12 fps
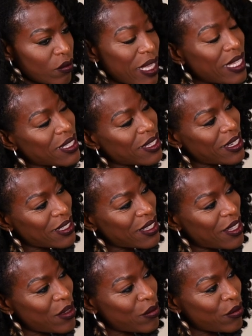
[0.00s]
By listening
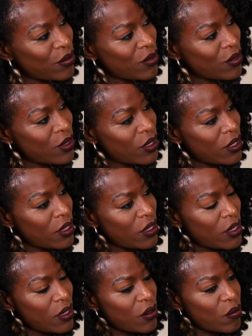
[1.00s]
to them,
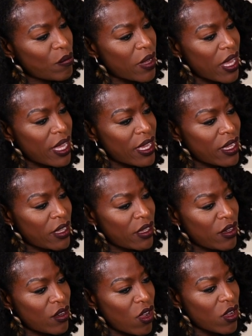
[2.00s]
by
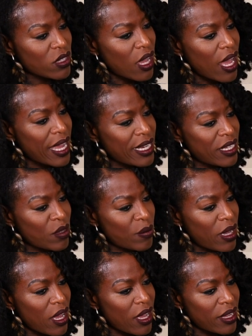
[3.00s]
not hiding
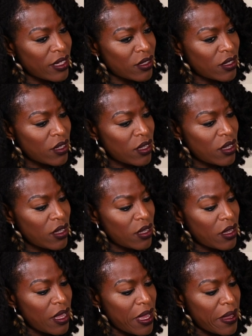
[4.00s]
behind
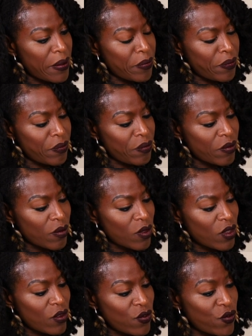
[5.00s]
um,
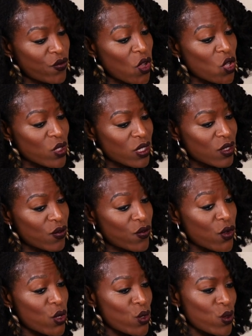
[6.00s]
false
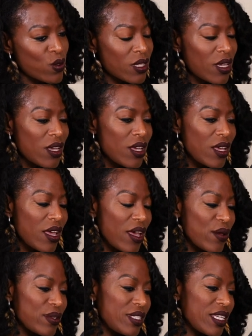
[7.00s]
foes.
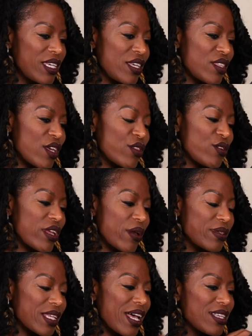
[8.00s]
Thinking the other day,
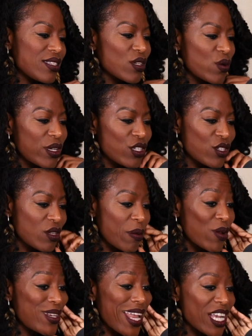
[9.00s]
I was asked a question
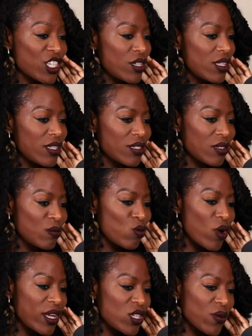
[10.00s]
about nationalism.
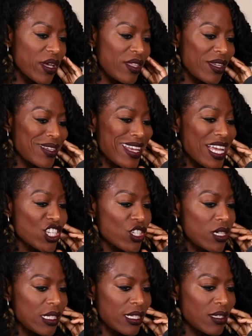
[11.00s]
Why do I think
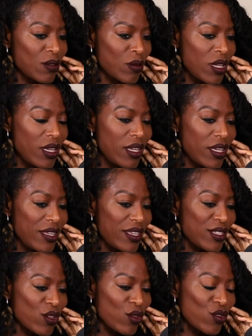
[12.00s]
nationalism
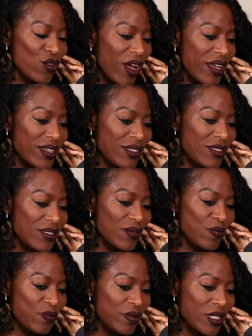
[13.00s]
is on the rise?
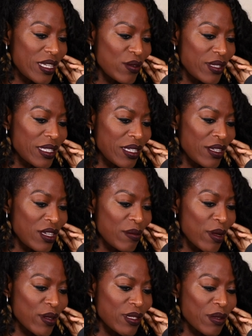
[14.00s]
And I was thinking
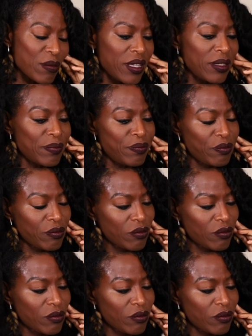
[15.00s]
about something